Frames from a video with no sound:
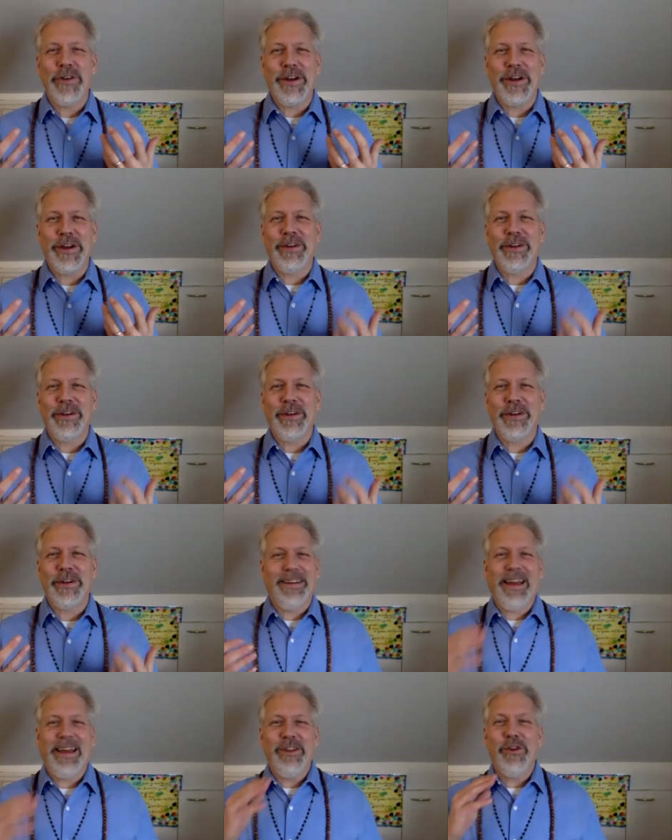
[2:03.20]
here,
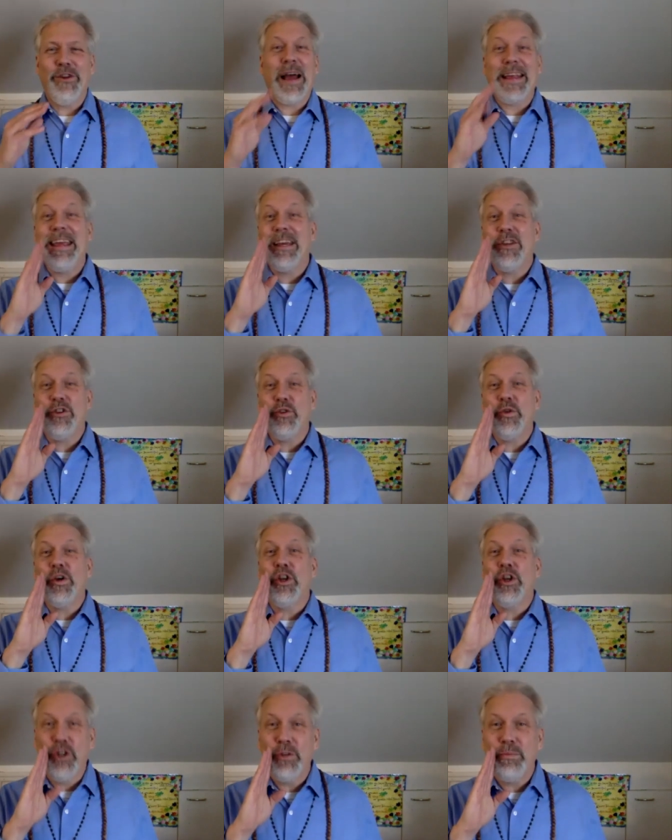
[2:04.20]
and you know, I can't do a
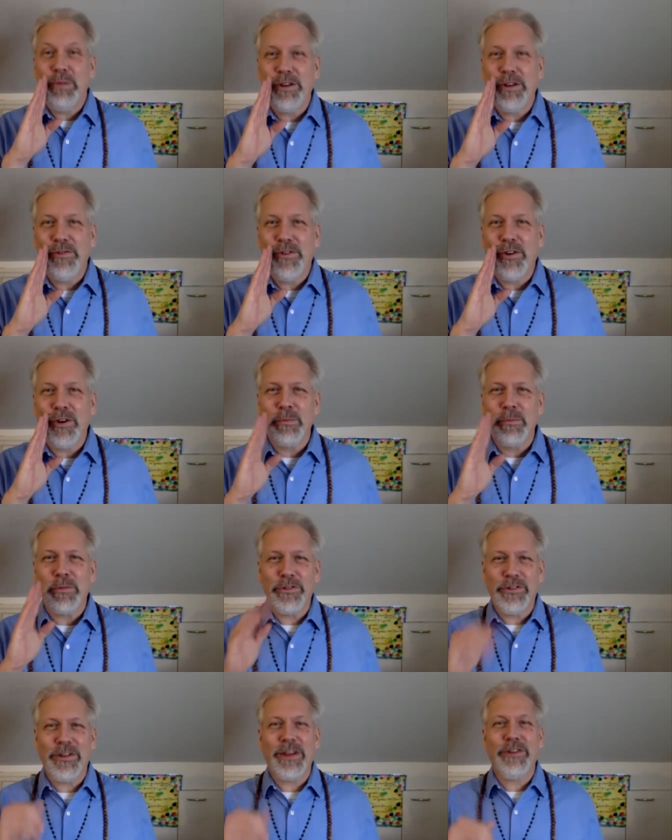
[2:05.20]
good Peter Falk
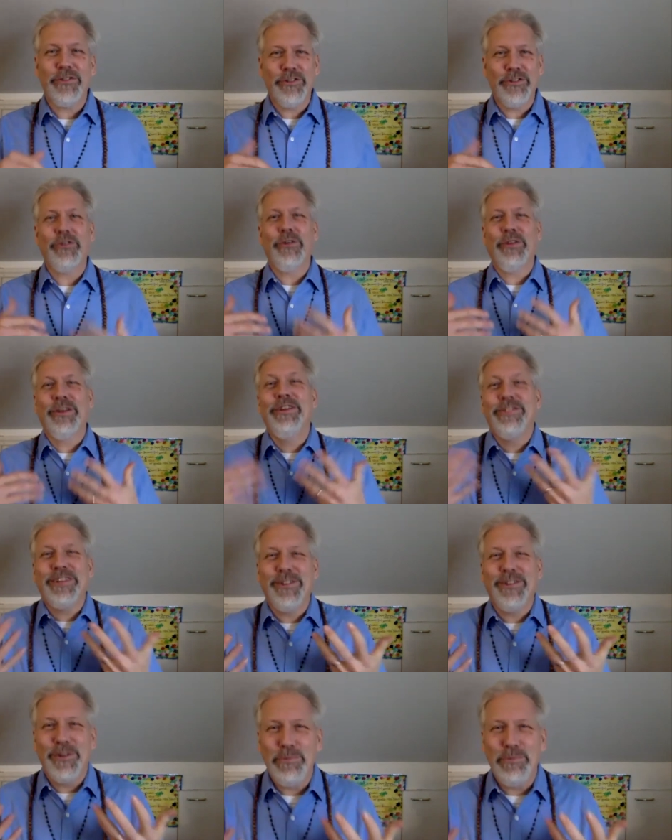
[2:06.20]
impersonation, so at least
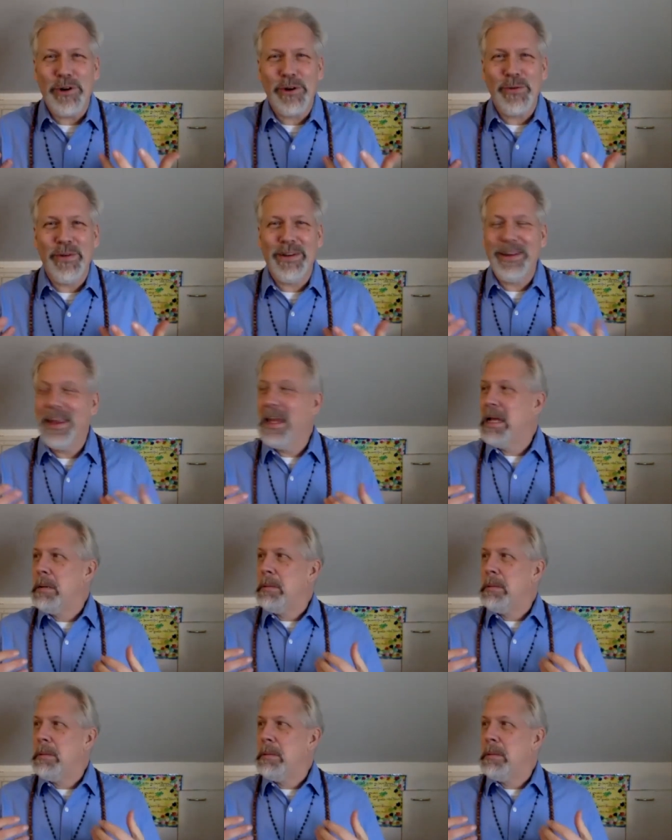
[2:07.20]
I'll do a poor one.